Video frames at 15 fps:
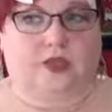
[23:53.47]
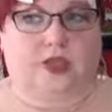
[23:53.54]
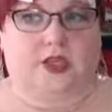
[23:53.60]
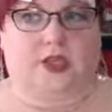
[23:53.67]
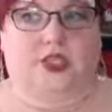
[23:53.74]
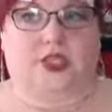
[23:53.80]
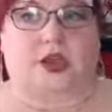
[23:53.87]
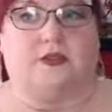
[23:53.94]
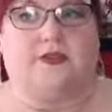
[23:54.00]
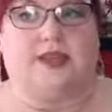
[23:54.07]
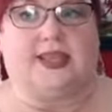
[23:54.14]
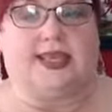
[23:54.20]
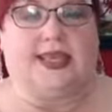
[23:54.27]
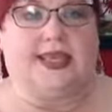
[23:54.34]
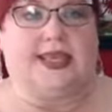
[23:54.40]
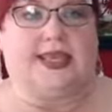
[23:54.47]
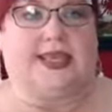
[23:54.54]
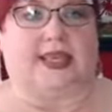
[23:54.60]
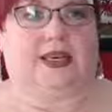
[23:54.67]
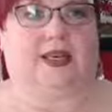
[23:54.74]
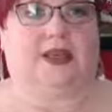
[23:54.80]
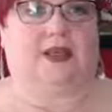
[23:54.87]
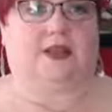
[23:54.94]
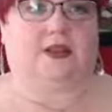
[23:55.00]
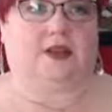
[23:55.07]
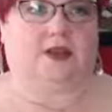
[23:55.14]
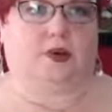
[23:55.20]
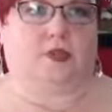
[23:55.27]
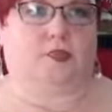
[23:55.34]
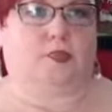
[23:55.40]
shoving in
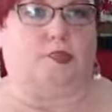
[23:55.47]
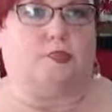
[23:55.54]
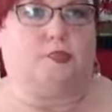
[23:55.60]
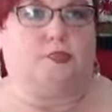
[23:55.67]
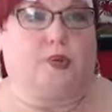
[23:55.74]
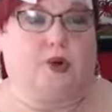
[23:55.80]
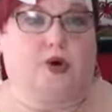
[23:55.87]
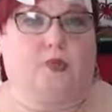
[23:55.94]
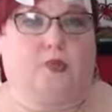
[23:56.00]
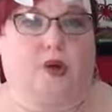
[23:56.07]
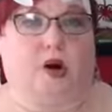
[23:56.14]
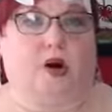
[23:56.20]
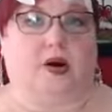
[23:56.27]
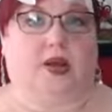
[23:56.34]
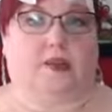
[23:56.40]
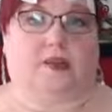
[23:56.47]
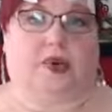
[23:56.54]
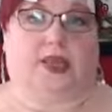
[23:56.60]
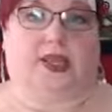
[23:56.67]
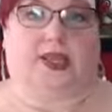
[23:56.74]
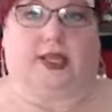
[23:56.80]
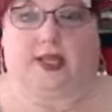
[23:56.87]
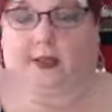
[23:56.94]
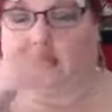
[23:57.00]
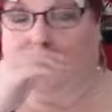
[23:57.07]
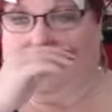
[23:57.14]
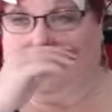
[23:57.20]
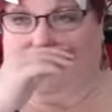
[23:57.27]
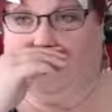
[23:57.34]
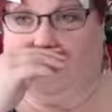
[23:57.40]
the burnt part and bringing in the
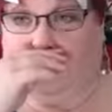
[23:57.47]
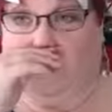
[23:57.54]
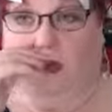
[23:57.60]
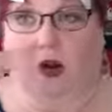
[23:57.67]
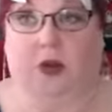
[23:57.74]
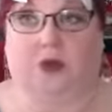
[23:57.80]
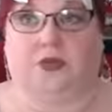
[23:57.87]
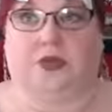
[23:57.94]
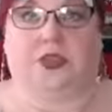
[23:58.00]
new growth.